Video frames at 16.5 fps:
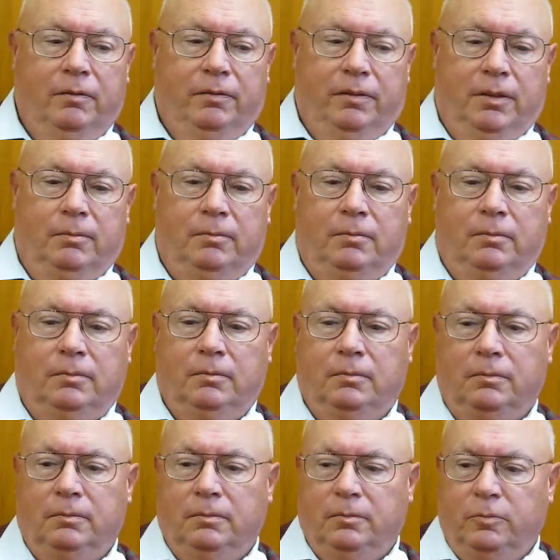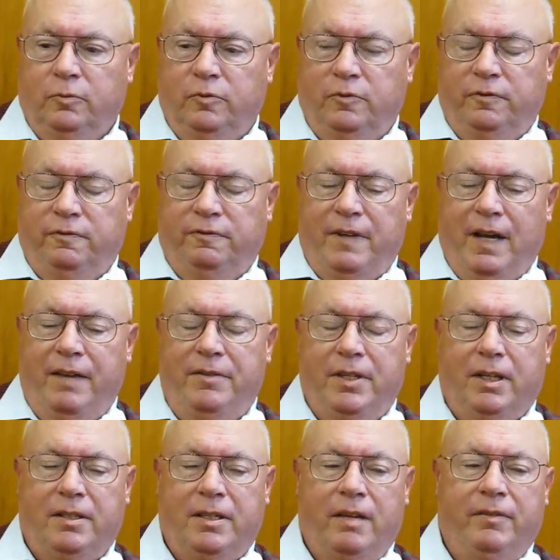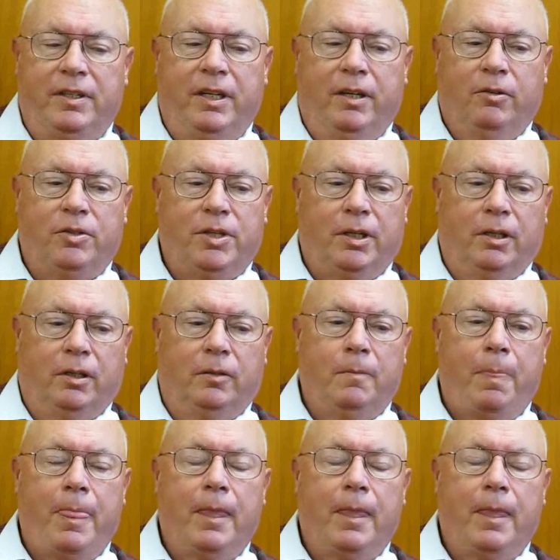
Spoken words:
from 5, 6, 7 years ago.